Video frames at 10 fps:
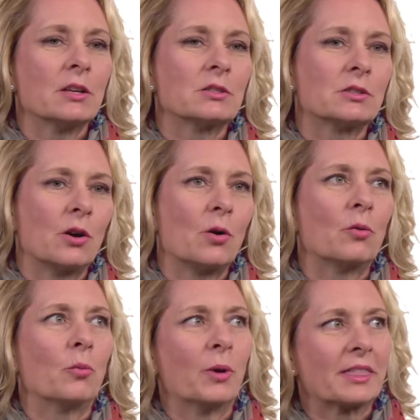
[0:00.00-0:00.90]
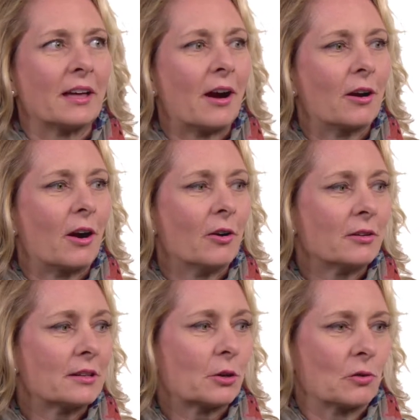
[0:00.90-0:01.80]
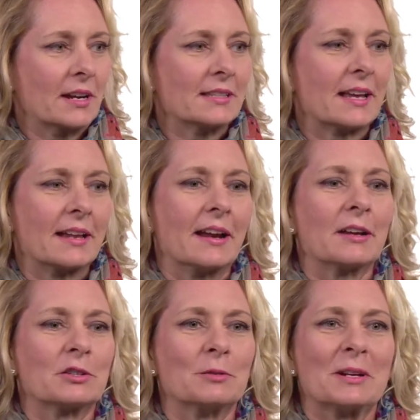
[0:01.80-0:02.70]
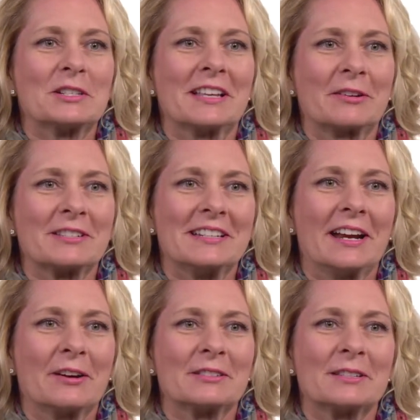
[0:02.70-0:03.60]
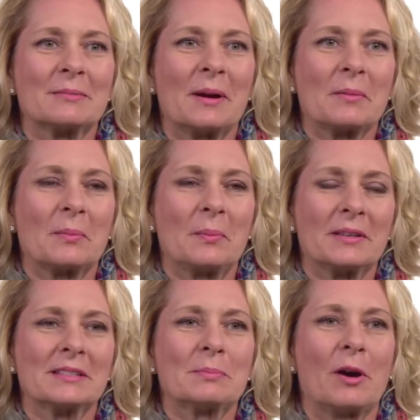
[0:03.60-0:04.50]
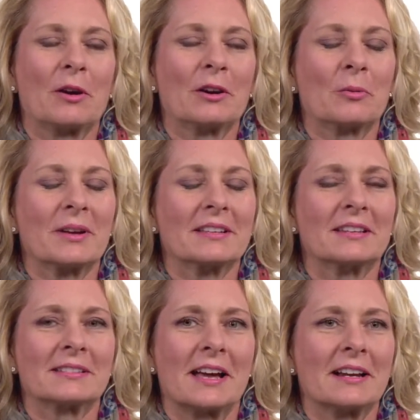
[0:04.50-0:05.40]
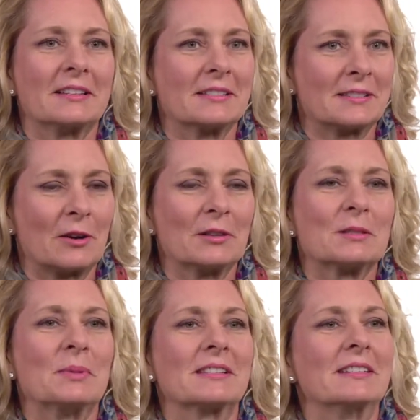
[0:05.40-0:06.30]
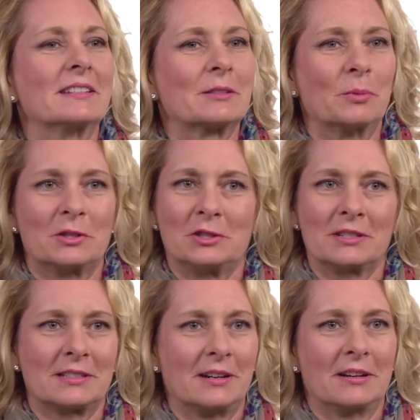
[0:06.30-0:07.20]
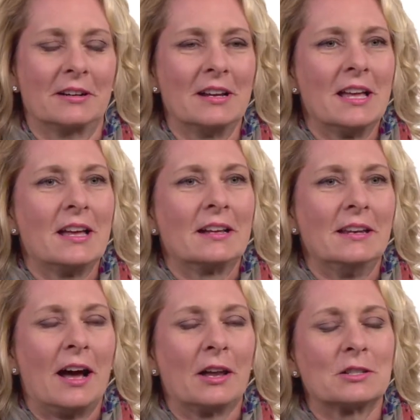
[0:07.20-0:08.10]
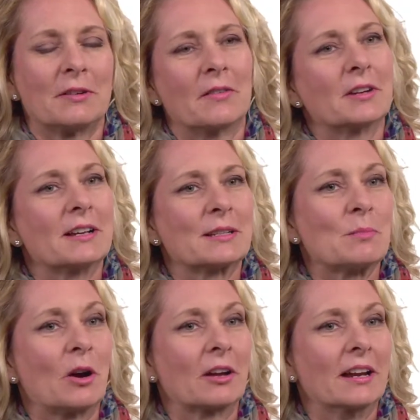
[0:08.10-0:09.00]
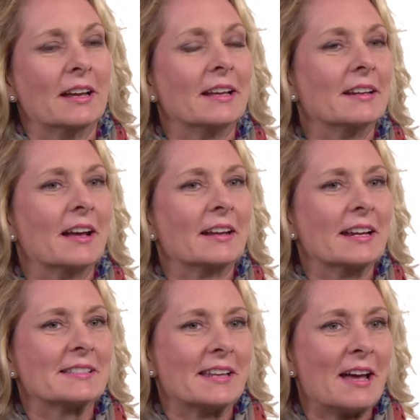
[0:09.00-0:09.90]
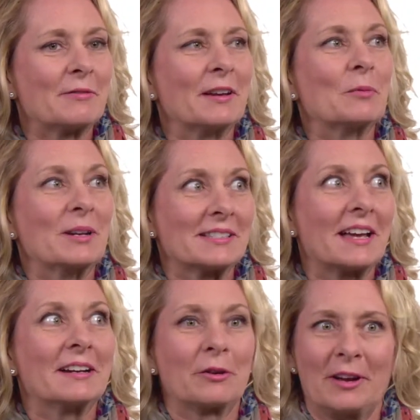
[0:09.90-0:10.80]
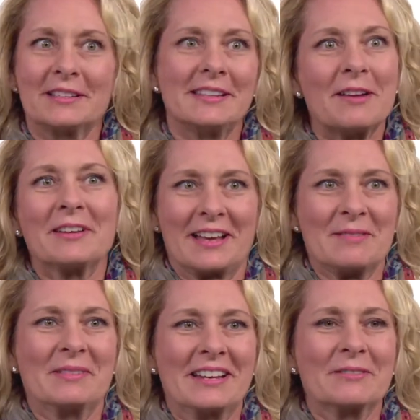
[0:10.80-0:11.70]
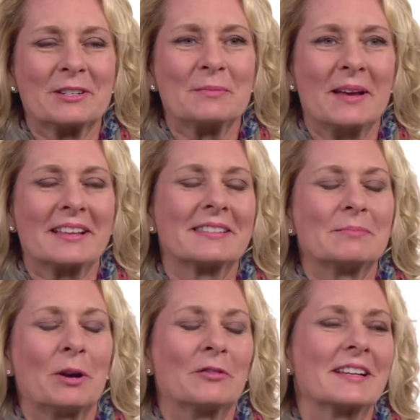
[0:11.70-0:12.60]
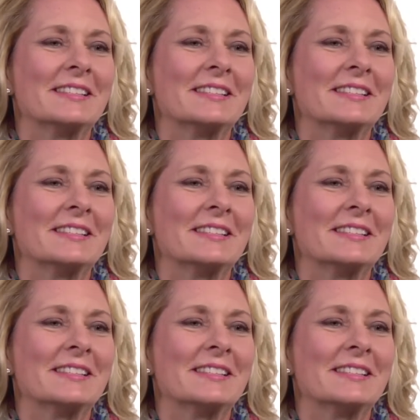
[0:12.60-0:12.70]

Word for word: So with our art degrees, and I should mention that Kristen Harris is my business partner, and we decided to start this business with just our knowledge of advertising and marketing and not any staffing, we decided to create a staffing company, which makes perfect